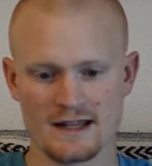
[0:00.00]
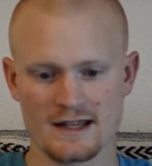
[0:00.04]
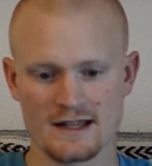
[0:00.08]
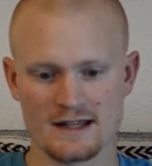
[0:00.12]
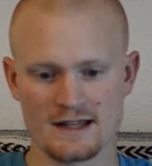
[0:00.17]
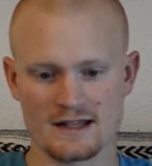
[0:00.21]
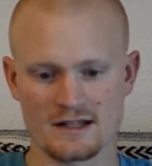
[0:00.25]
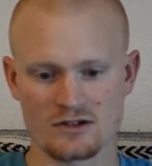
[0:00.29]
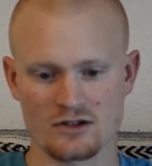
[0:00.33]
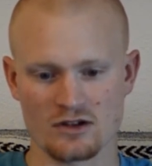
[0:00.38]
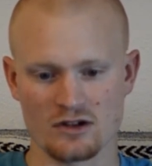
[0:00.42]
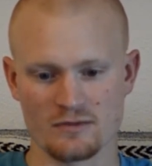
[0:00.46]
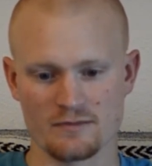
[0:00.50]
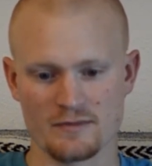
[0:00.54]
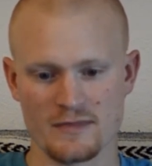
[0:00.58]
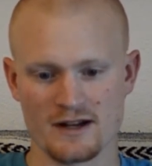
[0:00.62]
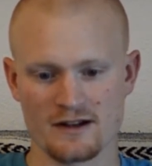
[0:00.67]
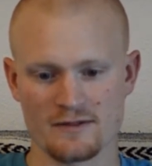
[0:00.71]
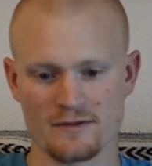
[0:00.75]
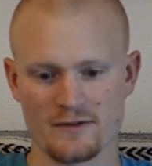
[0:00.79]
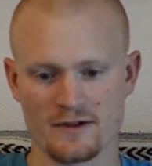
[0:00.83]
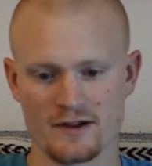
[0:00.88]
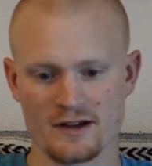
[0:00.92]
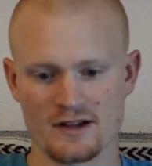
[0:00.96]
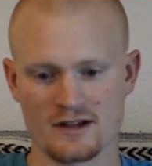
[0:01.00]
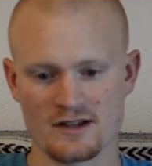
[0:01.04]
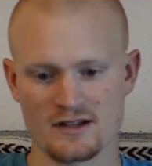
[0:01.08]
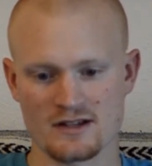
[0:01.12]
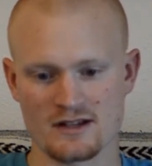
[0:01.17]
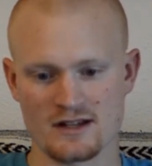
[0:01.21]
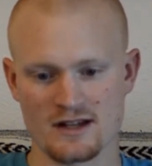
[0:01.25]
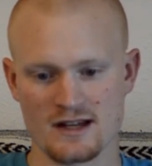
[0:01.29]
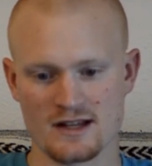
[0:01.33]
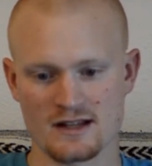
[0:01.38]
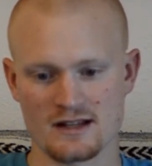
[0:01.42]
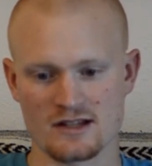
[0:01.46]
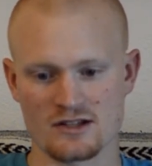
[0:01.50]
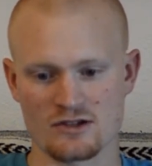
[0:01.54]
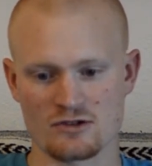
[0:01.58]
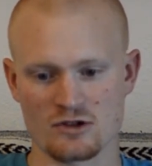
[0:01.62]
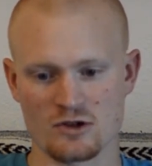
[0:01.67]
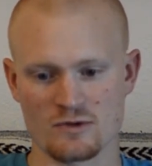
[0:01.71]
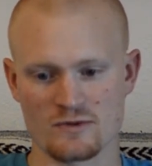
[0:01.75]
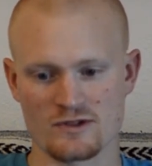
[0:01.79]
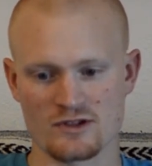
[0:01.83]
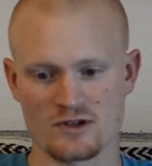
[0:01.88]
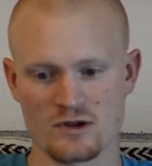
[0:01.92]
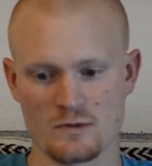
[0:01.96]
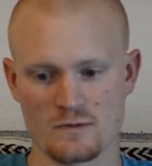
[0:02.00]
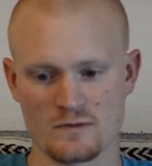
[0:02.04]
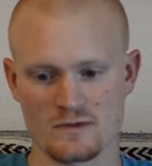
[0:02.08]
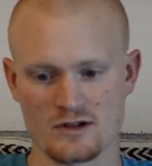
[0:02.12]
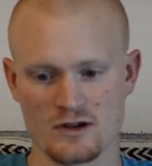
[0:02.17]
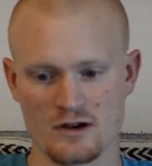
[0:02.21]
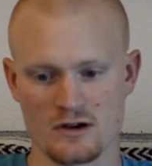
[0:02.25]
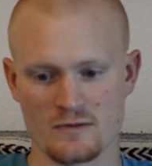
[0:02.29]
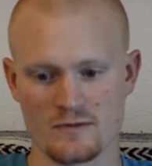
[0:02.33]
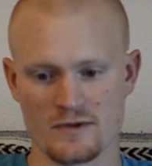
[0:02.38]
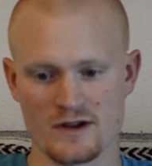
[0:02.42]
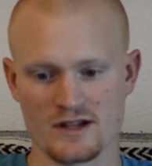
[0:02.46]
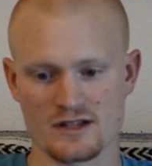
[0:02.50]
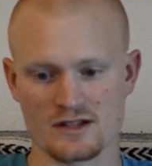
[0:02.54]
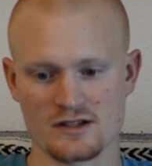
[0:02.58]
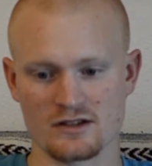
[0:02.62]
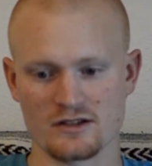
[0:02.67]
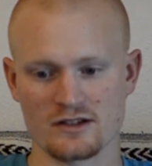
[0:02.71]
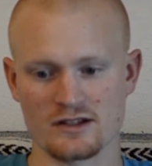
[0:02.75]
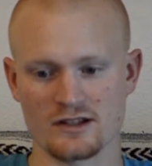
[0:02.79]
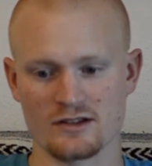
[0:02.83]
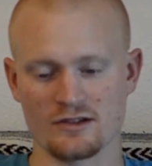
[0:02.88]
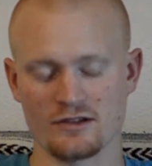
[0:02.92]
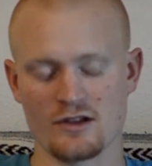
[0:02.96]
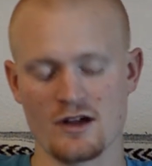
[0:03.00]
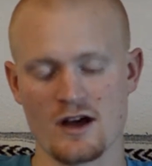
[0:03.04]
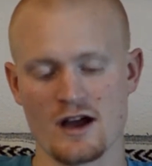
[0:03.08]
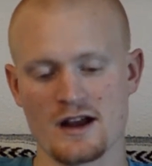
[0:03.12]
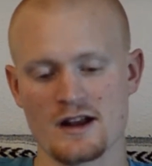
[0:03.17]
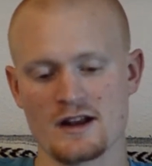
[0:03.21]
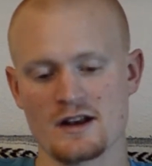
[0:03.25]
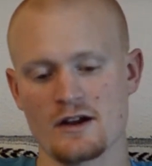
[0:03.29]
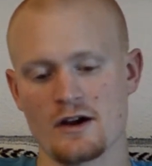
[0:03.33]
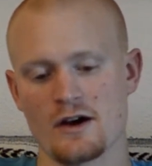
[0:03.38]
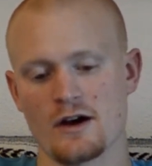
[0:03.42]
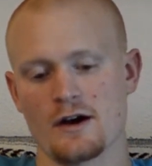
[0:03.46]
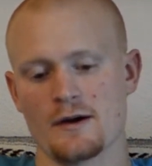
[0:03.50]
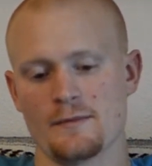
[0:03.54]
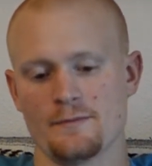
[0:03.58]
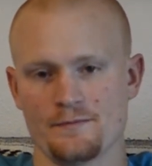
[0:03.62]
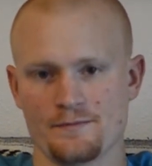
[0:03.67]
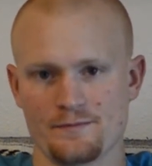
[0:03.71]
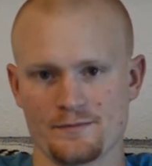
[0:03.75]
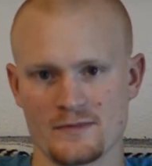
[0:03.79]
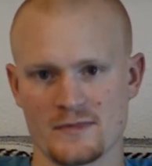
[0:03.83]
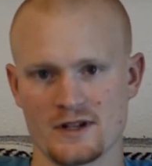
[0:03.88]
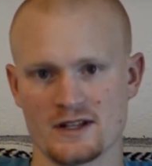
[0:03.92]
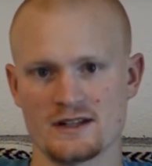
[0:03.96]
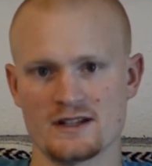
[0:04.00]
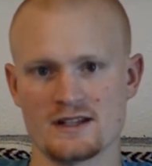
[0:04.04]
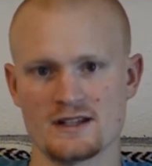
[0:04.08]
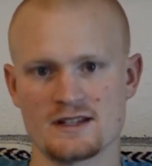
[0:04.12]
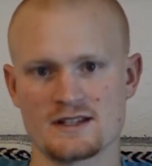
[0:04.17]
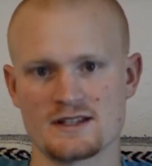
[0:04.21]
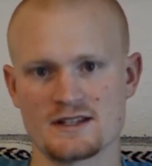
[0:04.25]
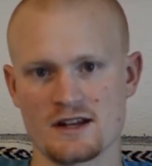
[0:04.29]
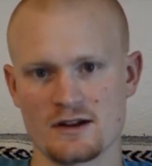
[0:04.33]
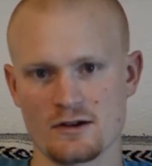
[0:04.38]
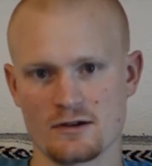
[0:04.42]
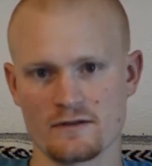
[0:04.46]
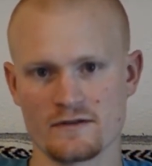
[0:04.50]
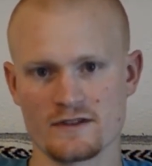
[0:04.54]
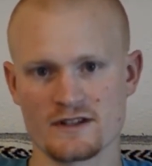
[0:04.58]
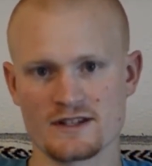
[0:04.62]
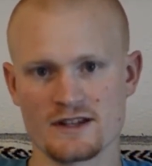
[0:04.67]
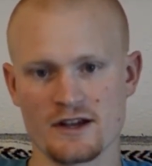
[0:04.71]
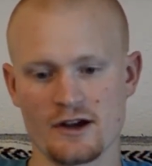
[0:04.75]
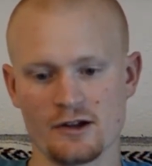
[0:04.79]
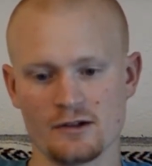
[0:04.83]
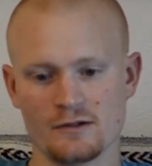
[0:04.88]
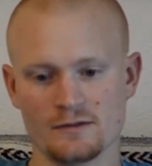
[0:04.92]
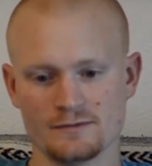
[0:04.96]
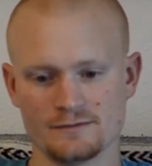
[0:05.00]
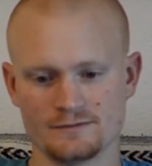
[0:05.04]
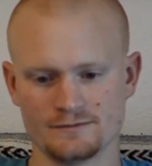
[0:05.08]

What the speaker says: is called metaphase, and these chromosomes are basically lined up at the center of the cell.